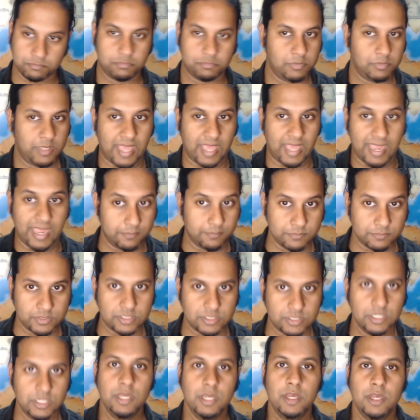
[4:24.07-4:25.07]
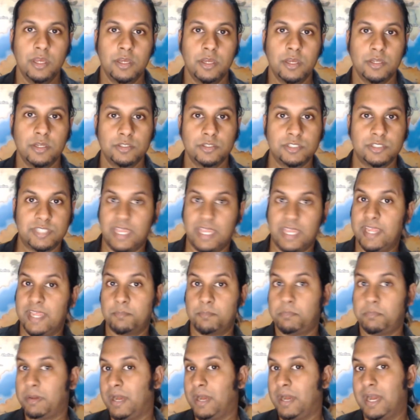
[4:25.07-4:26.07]
games take
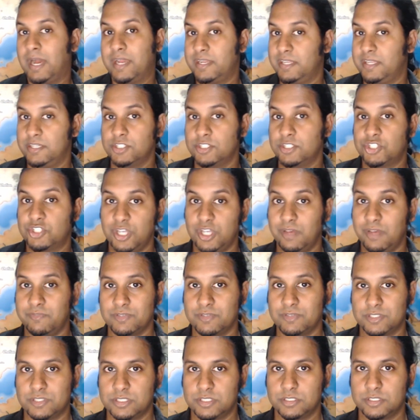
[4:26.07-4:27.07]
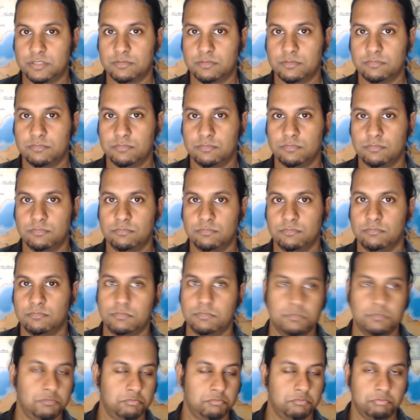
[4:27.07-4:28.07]
part in a service?
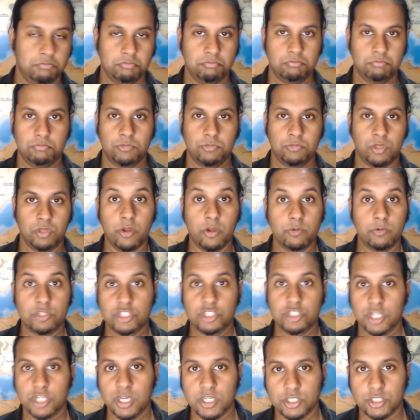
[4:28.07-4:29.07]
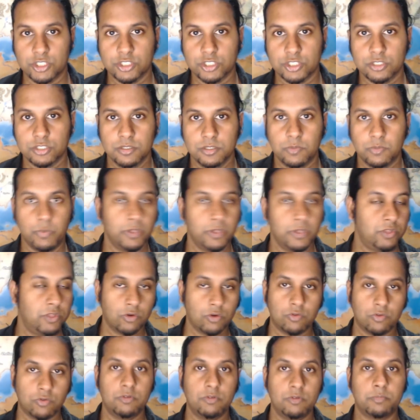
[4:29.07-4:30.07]
Go to a church with your
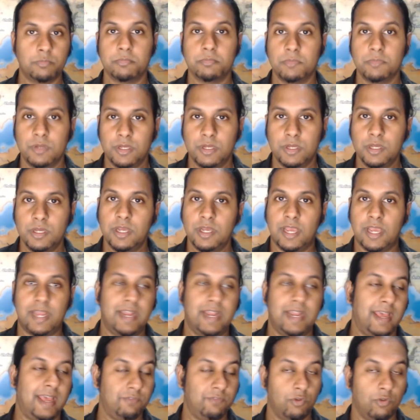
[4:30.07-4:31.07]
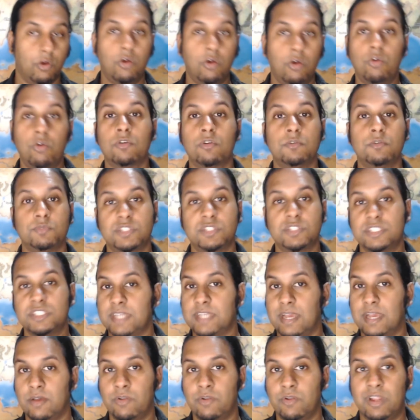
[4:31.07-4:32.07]
group and have your whole group sit
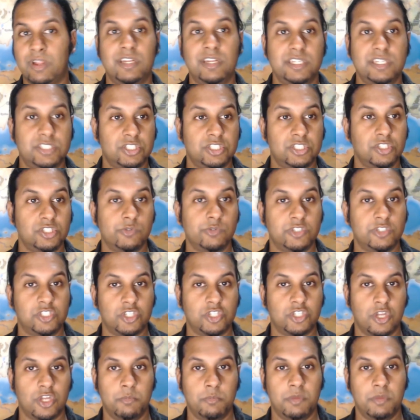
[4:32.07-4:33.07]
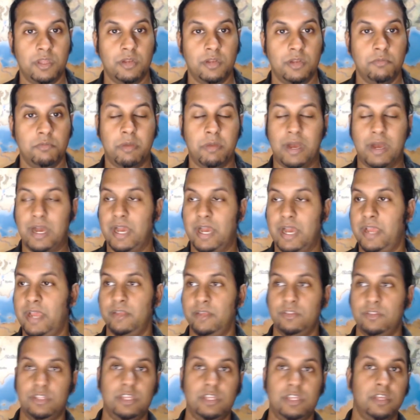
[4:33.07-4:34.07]
down and listen to a sermon by
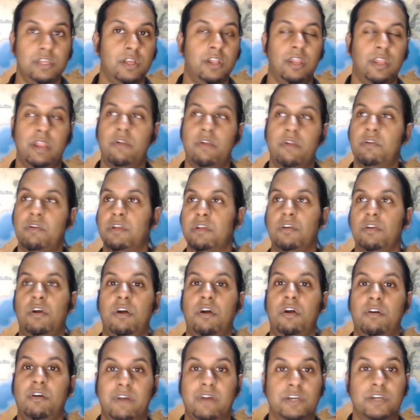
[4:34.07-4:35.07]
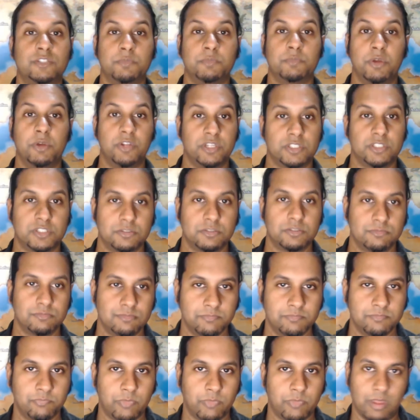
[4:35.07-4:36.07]
the cleric of Asmodeus.
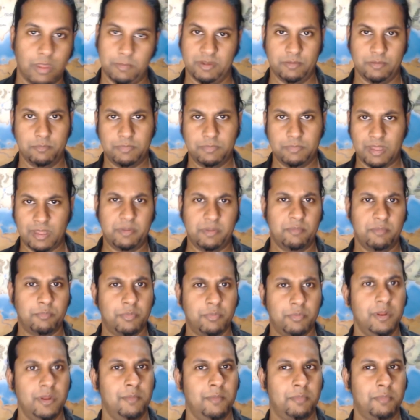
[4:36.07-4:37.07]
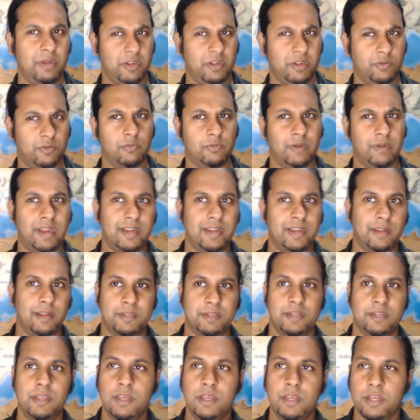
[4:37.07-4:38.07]
I mean, that'd be pretty cool, right? I
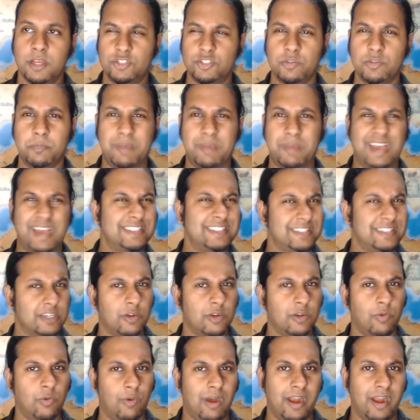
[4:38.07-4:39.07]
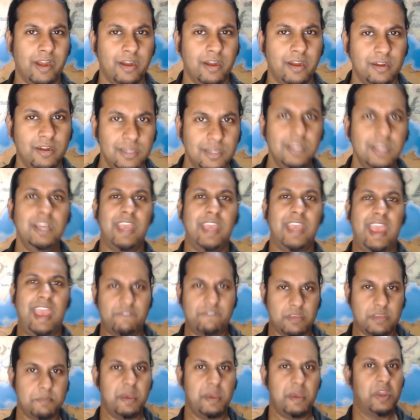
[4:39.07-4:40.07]
mean, could you imagine the choir,
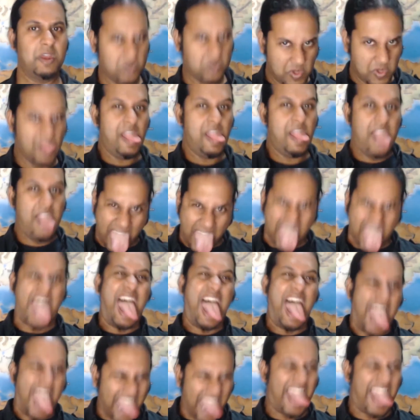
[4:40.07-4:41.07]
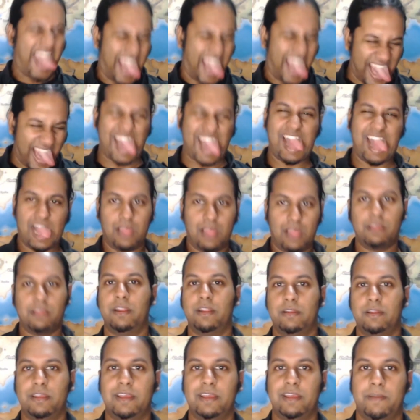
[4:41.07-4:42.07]
heavy metal?
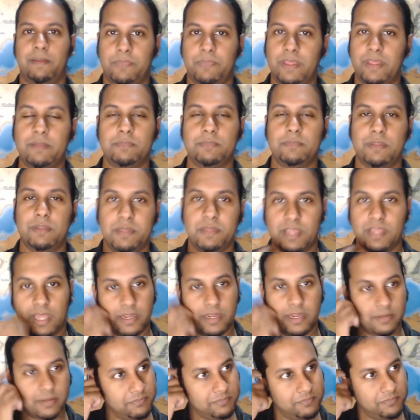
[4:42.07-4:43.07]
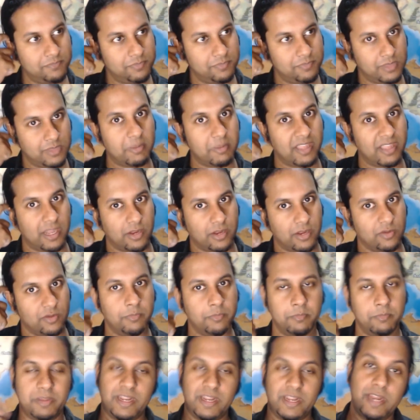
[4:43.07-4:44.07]
Yeah, that'd be kind of cool.
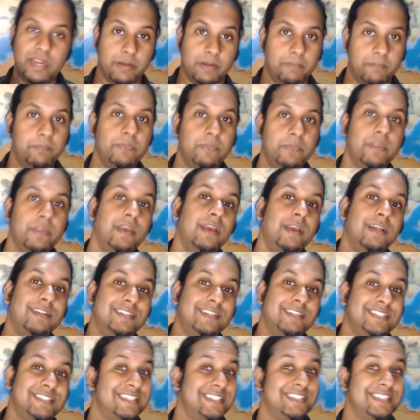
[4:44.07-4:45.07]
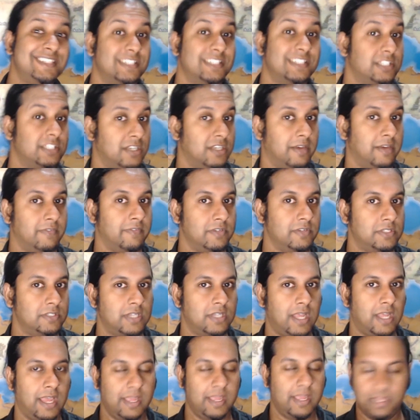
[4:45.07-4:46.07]
But anyway, listening to the service,
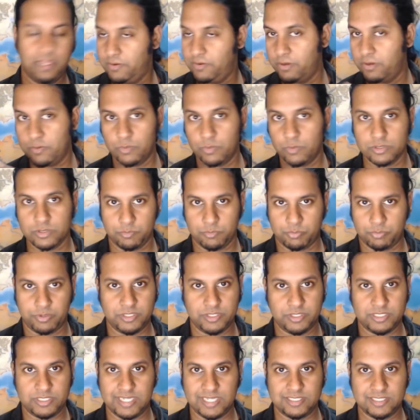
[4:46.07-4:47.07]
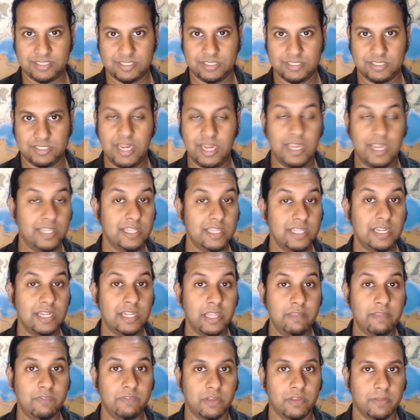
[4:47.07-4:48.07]
hearing what the priest has to say, and then
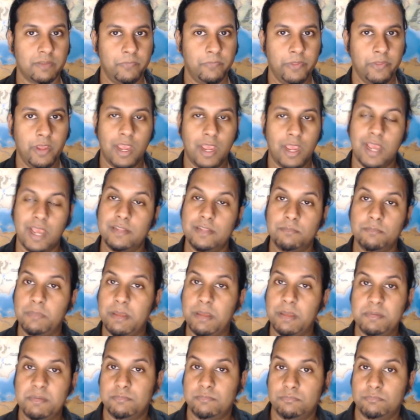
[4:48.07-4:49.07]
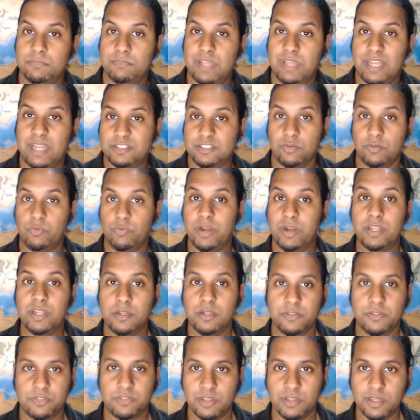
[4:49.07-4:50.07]
leaving. And maybe that's a regular
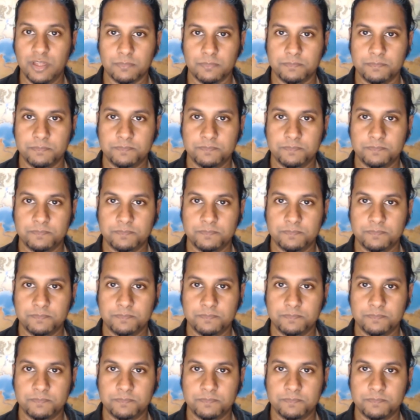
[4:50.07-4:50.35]
thing.